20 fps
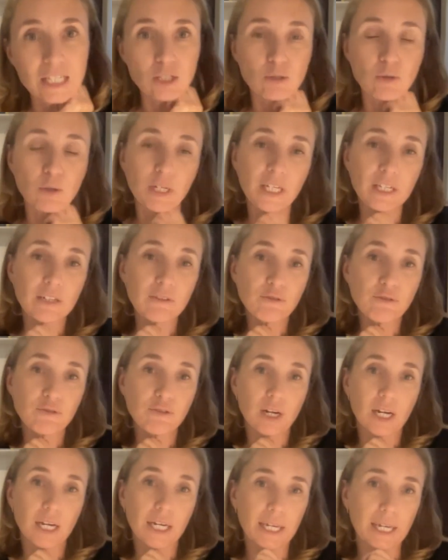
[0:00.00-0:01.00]
So if
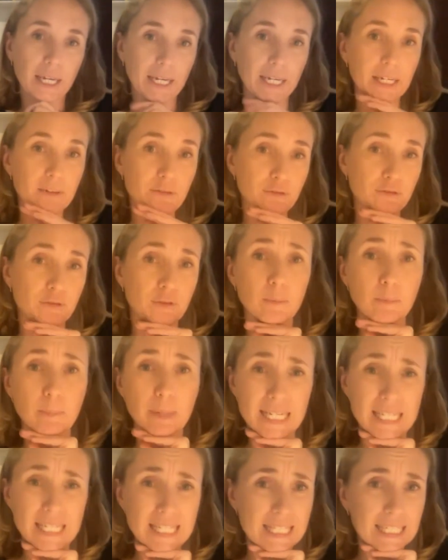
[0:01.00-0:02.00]

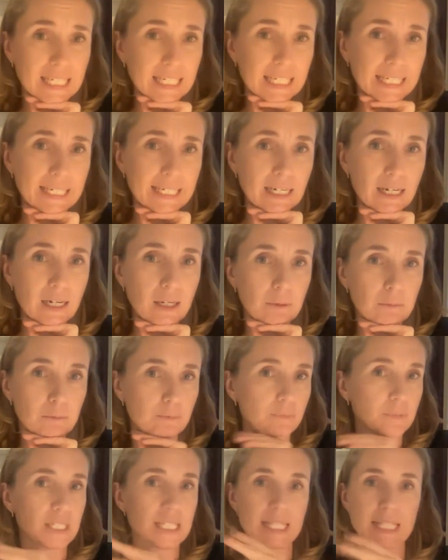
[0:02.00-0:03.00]
basically
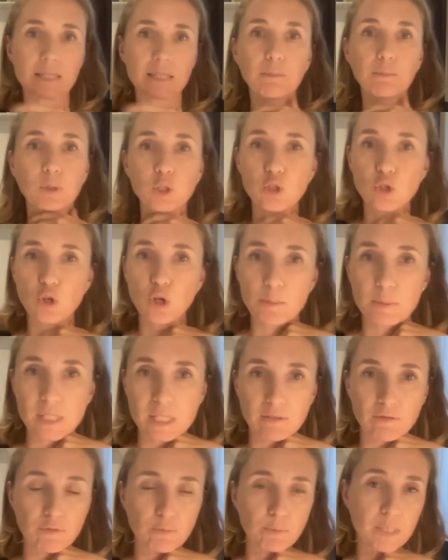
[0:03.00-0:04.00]
in simple terms,
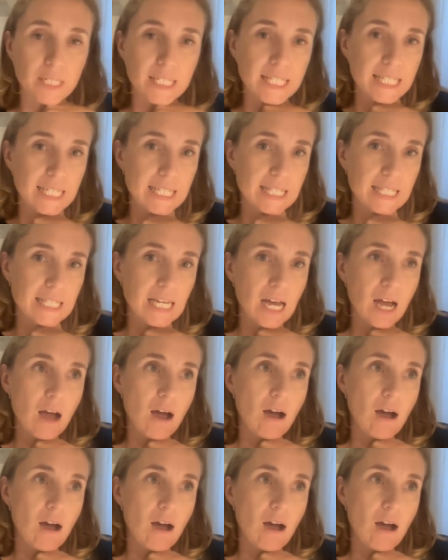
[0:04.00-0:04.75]
if business